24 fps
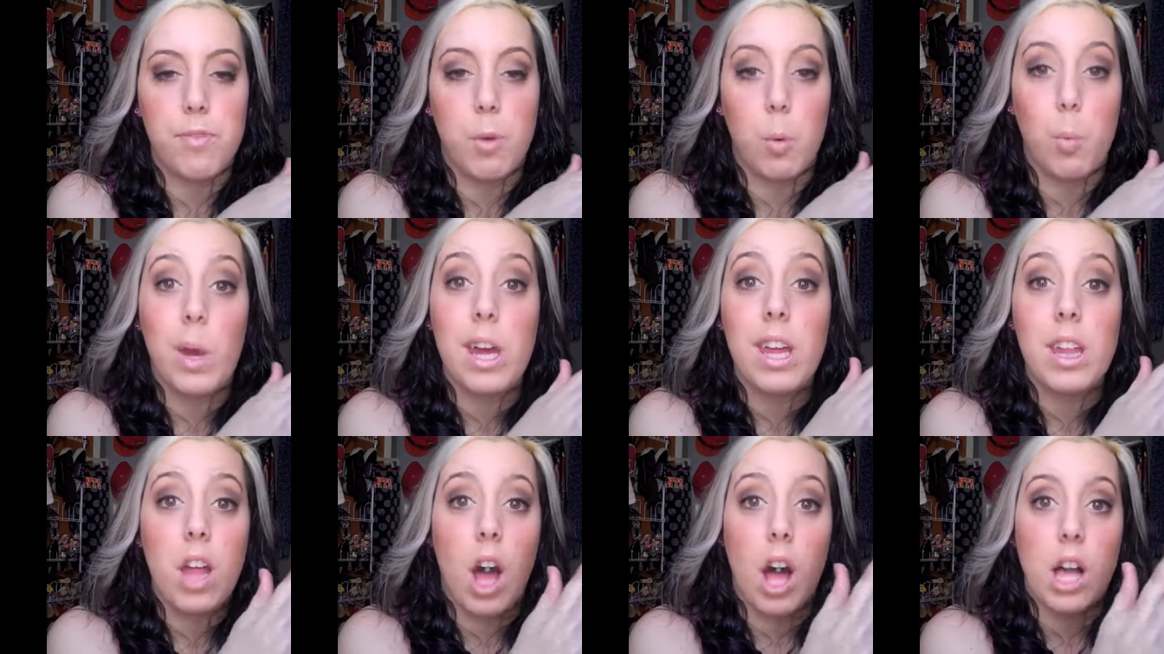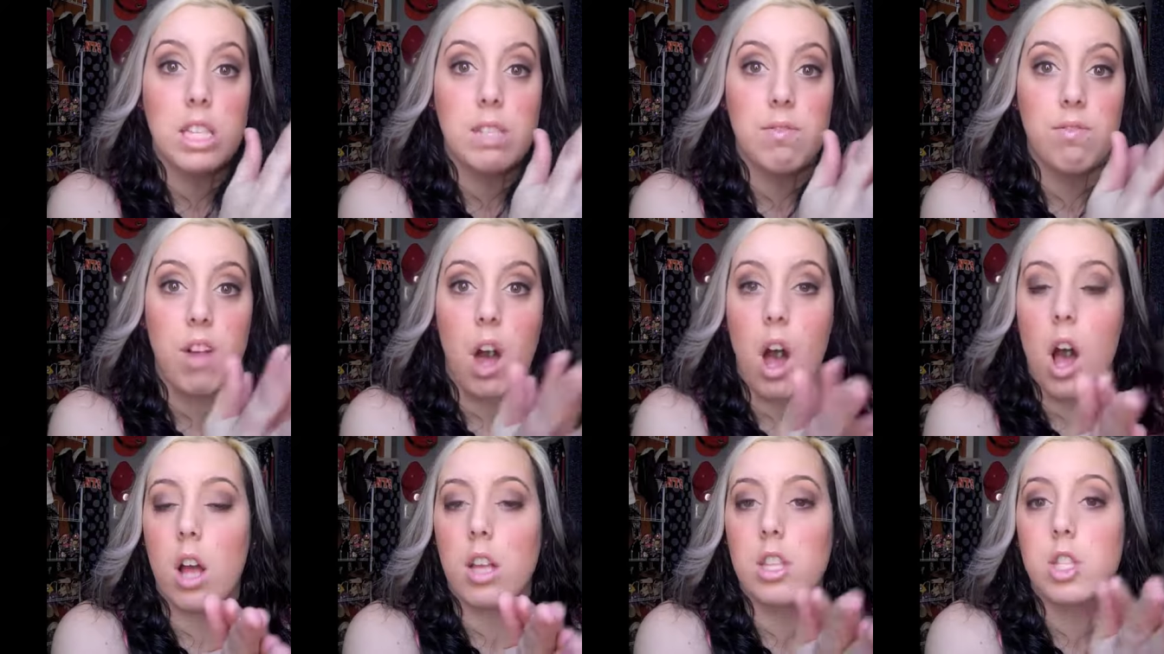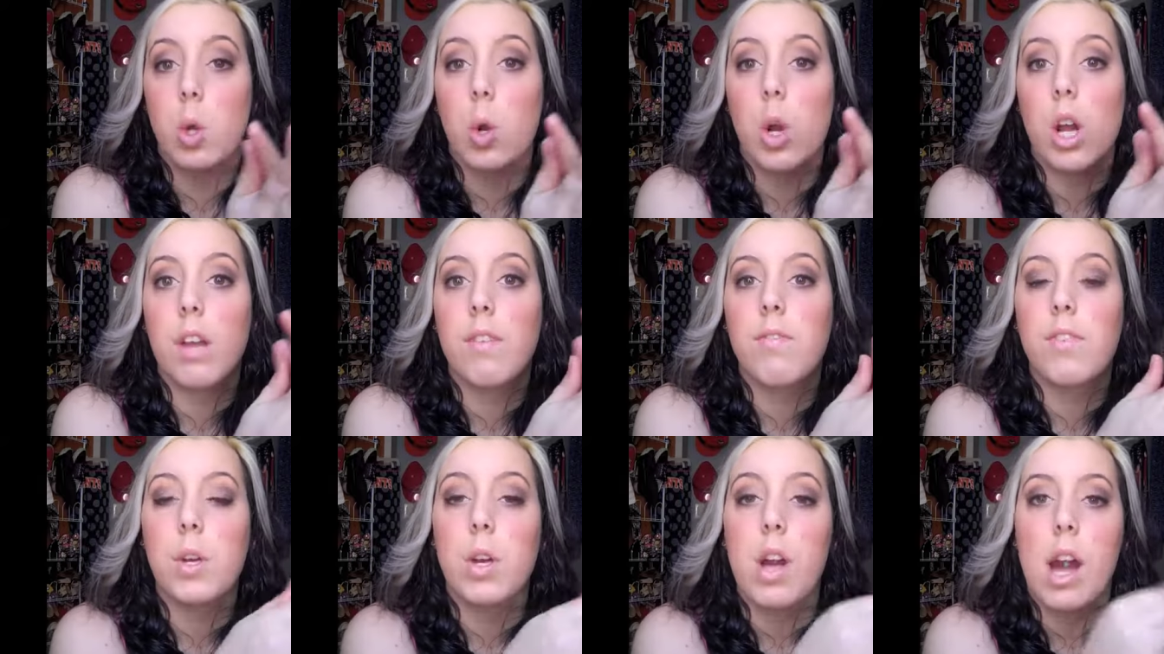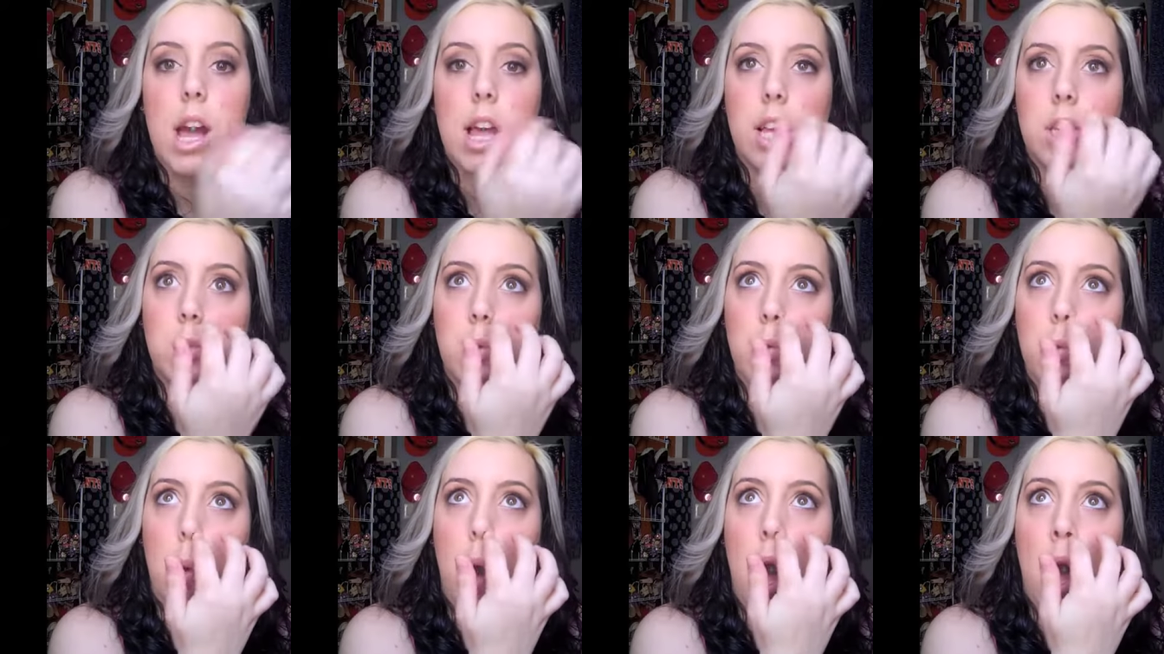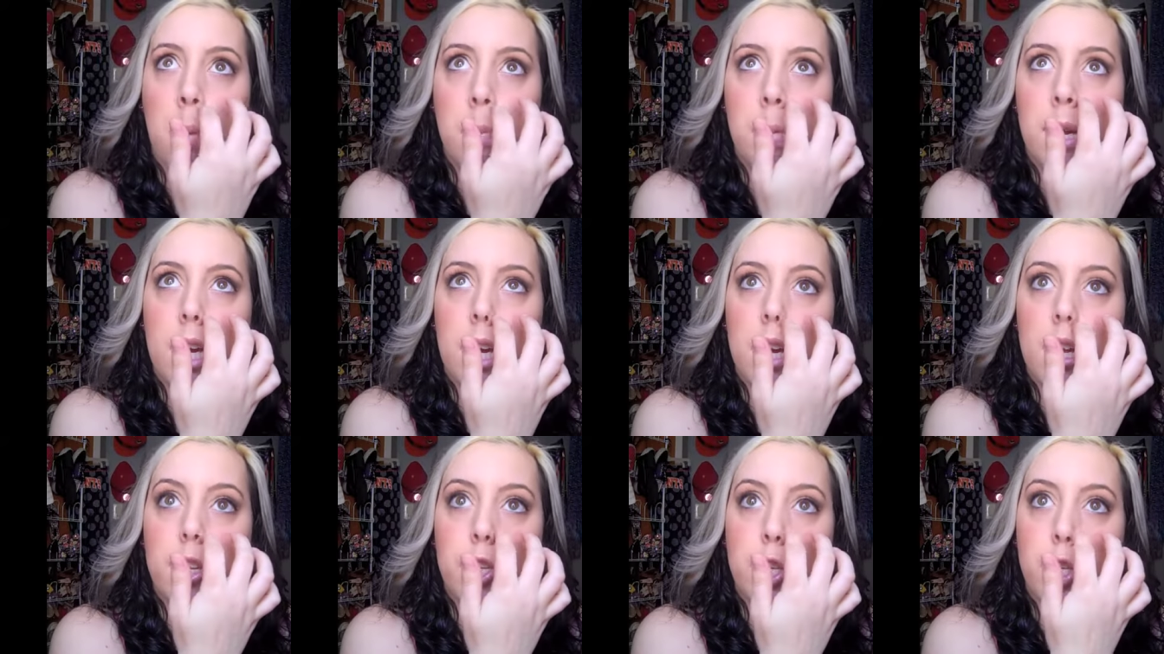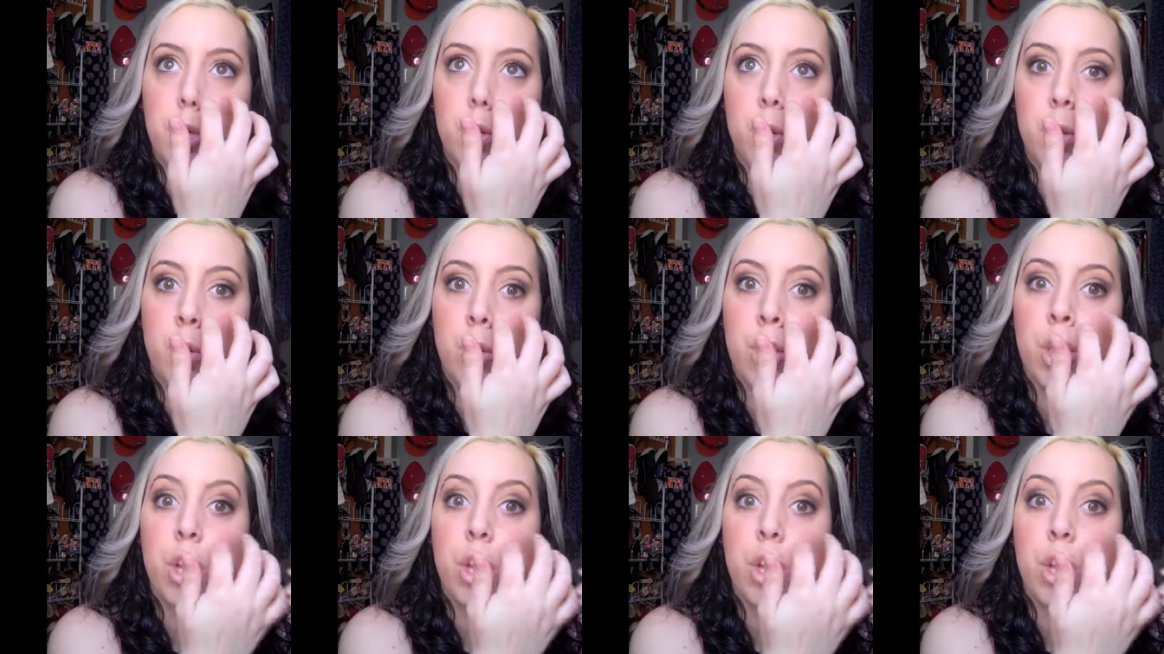weight loss vlogs, or if you guys would want me to,